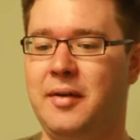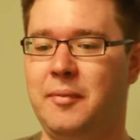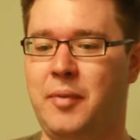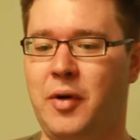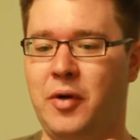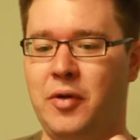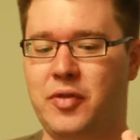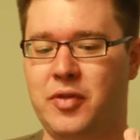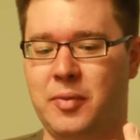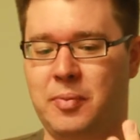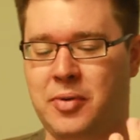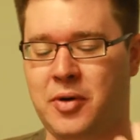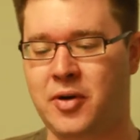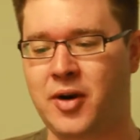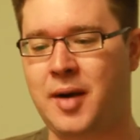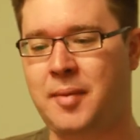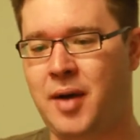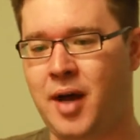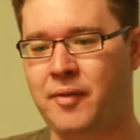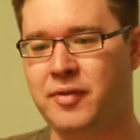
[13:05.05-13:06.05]
both the
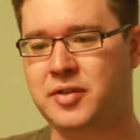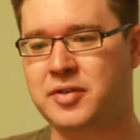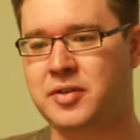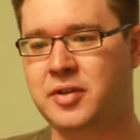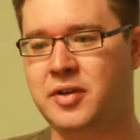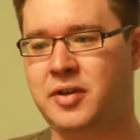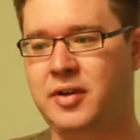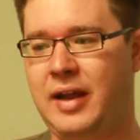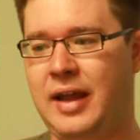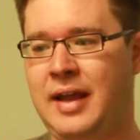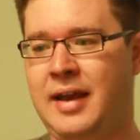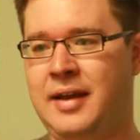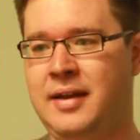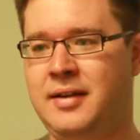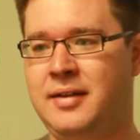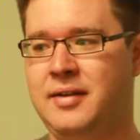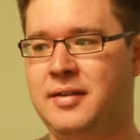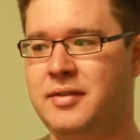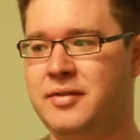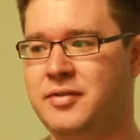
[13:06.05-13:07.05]
program officer
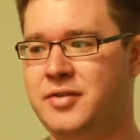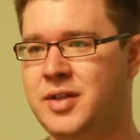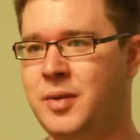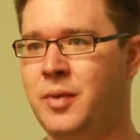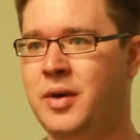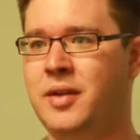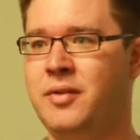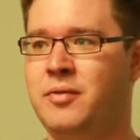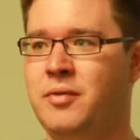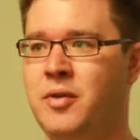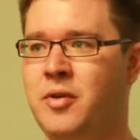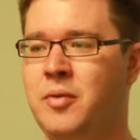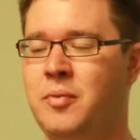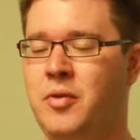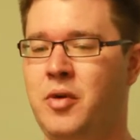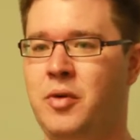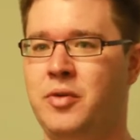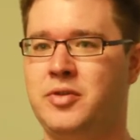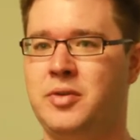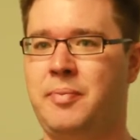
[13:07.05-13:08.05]
and someone in the room
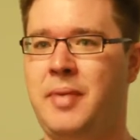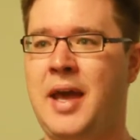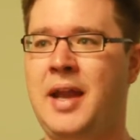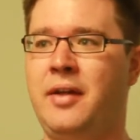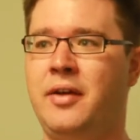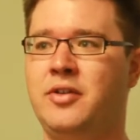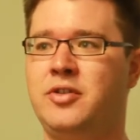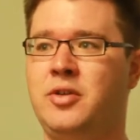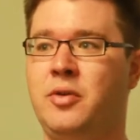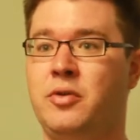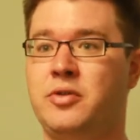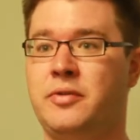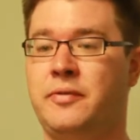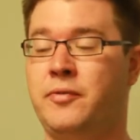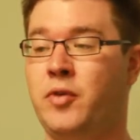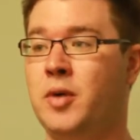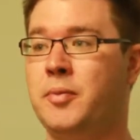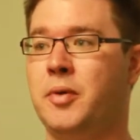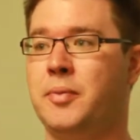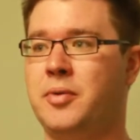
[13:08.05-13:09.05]
who was a panelist, who was a
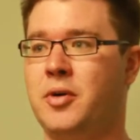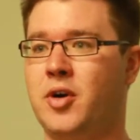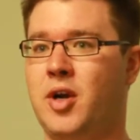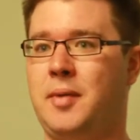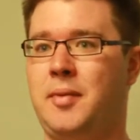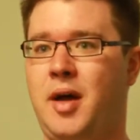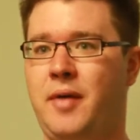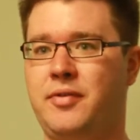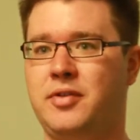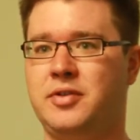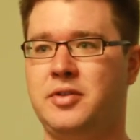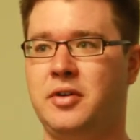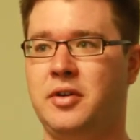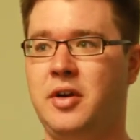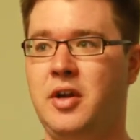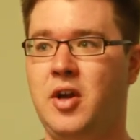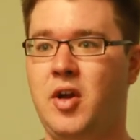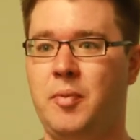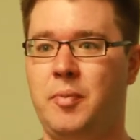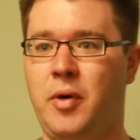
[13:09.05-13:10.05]
former program officer,
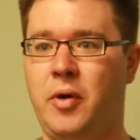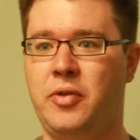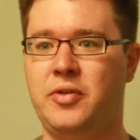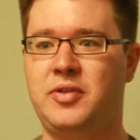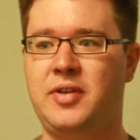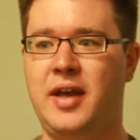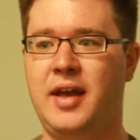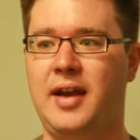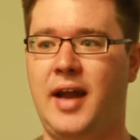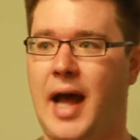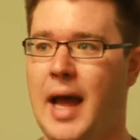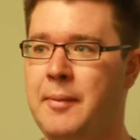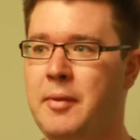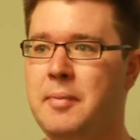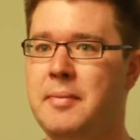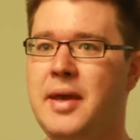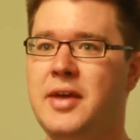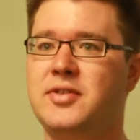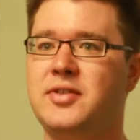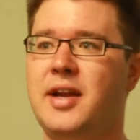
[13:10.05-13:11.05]
both said, "I'm
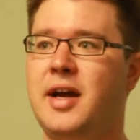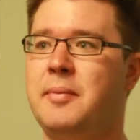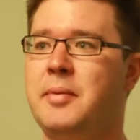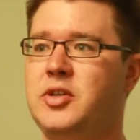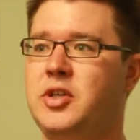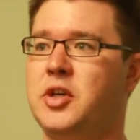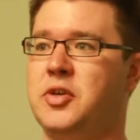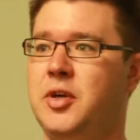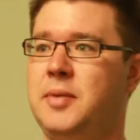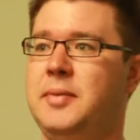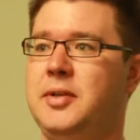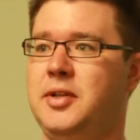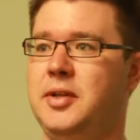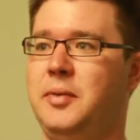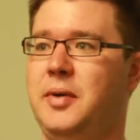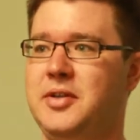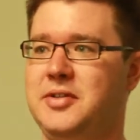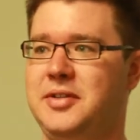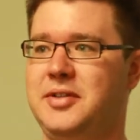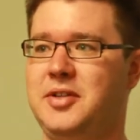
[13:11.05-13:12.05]
amazed at how much agreement there
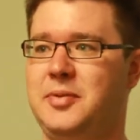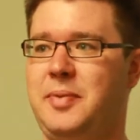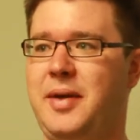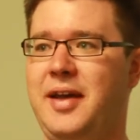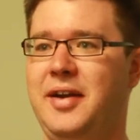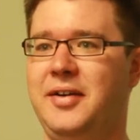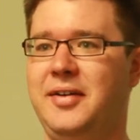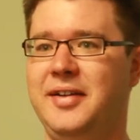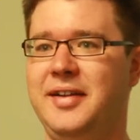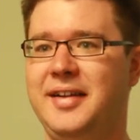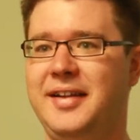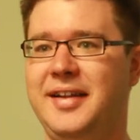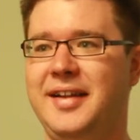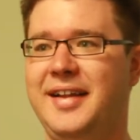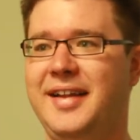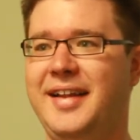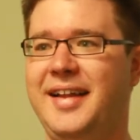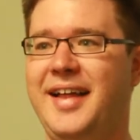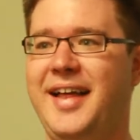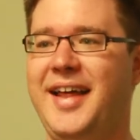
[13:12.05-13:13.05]
was in this panel." Yeah.
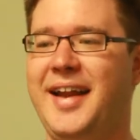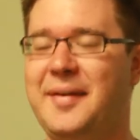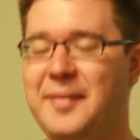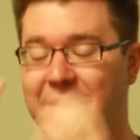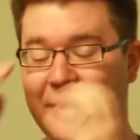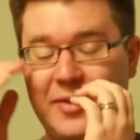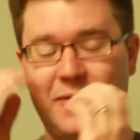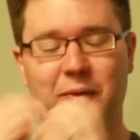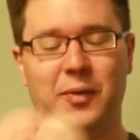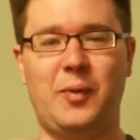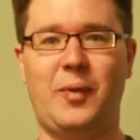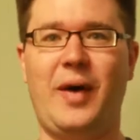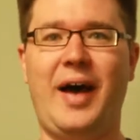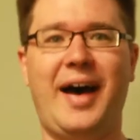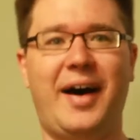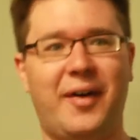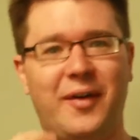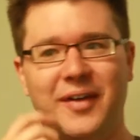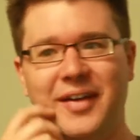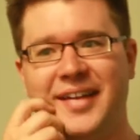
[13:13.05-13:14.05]
Like,
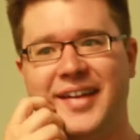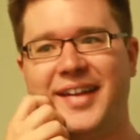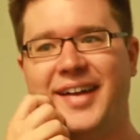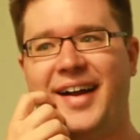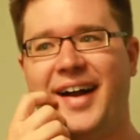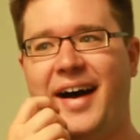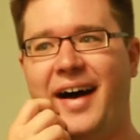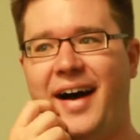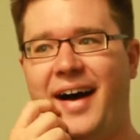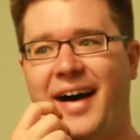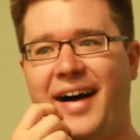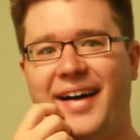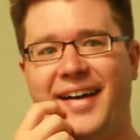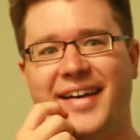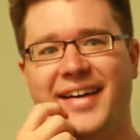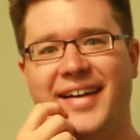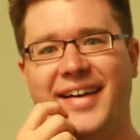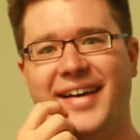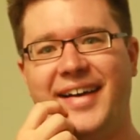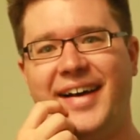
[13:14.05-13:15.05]
wow. I
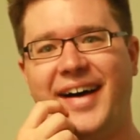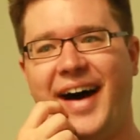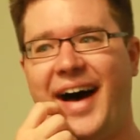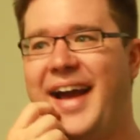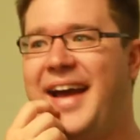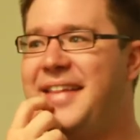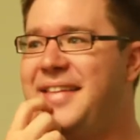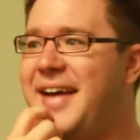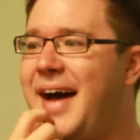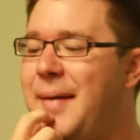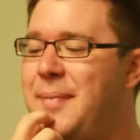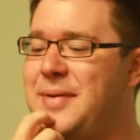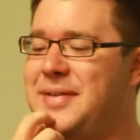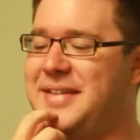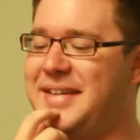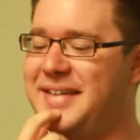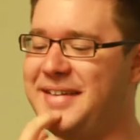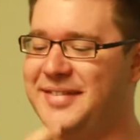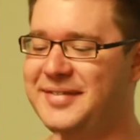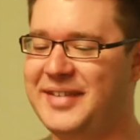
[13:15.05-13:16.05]
had the
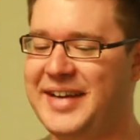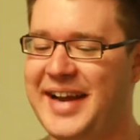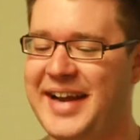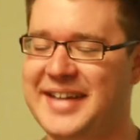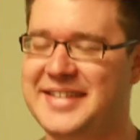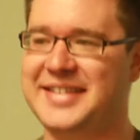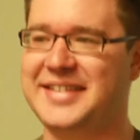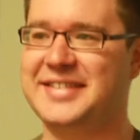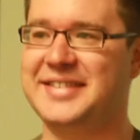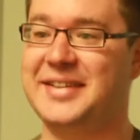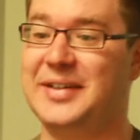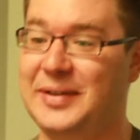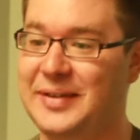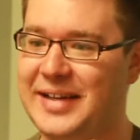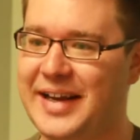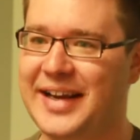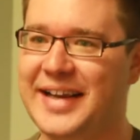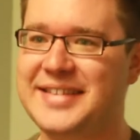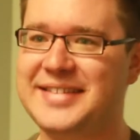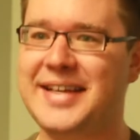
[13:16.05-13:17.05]
opposite reaction, so
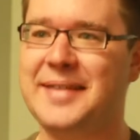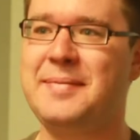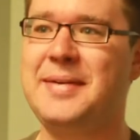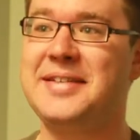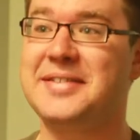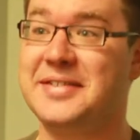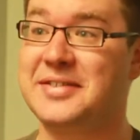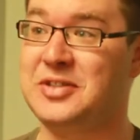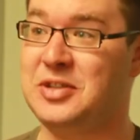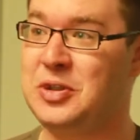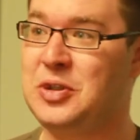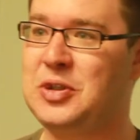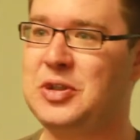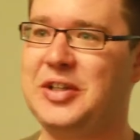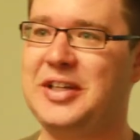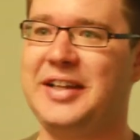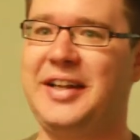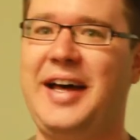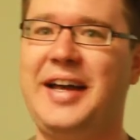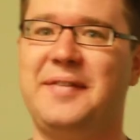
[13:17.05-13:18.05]
I guess that means there's
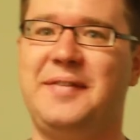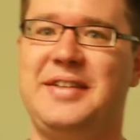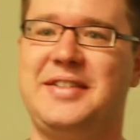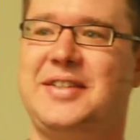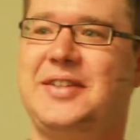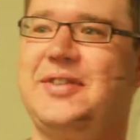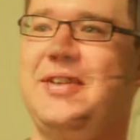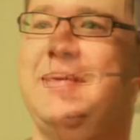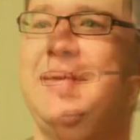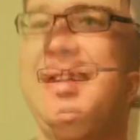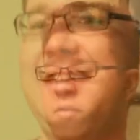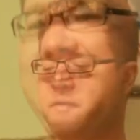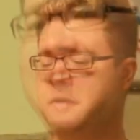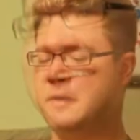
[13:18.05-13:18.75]
usually a lot of disagreement.